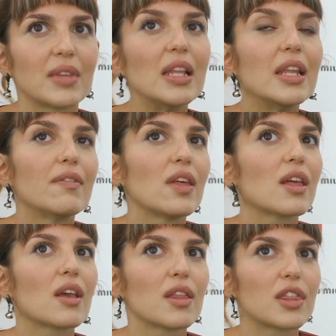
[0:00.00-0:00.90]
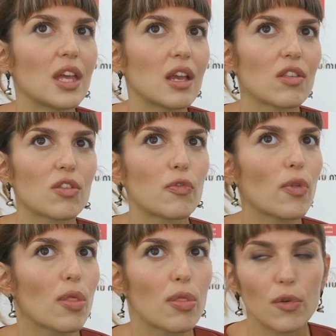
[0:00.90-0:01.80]
living things
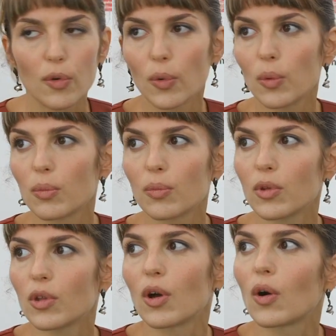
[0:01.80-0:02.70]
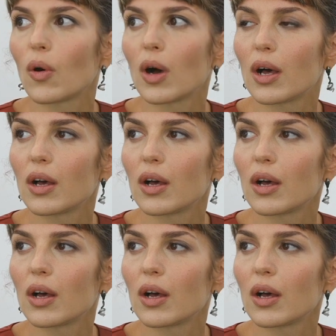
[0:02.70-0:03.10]
through, you know,